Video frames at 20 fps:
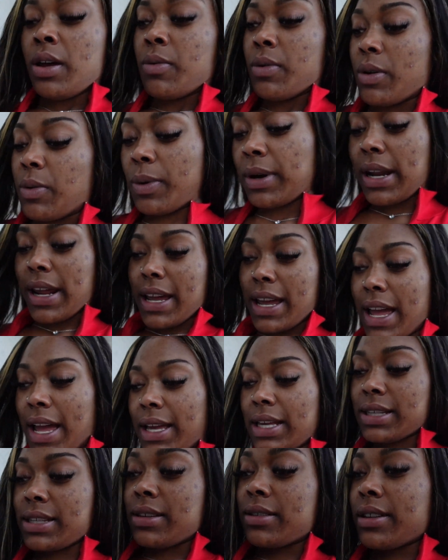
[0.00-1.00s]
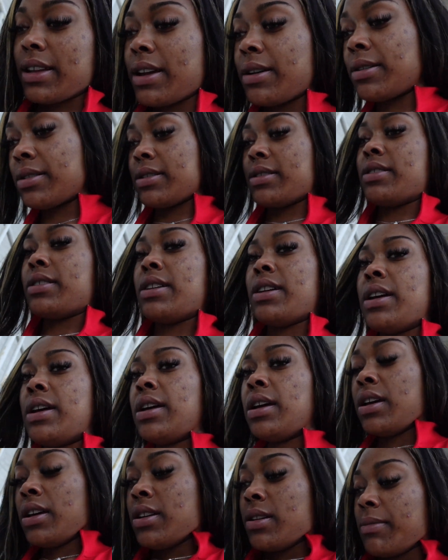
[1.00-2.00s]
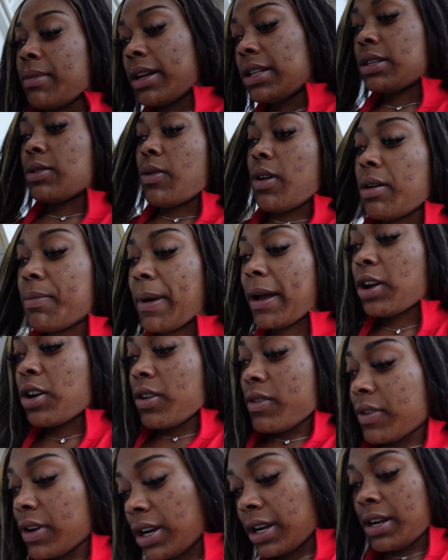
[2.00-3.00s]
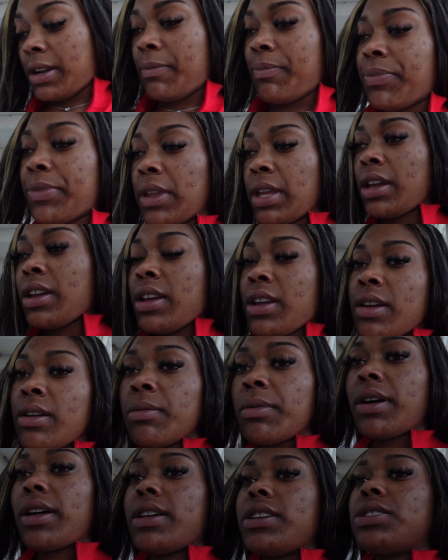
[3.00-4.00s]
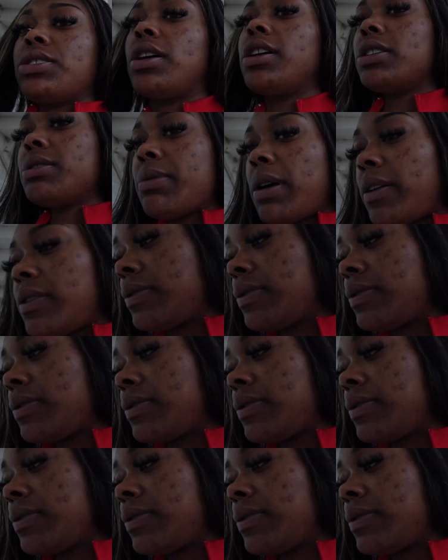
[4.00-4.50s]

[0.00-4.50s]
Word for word: with what I got. So now I have to walk back over, probably charge my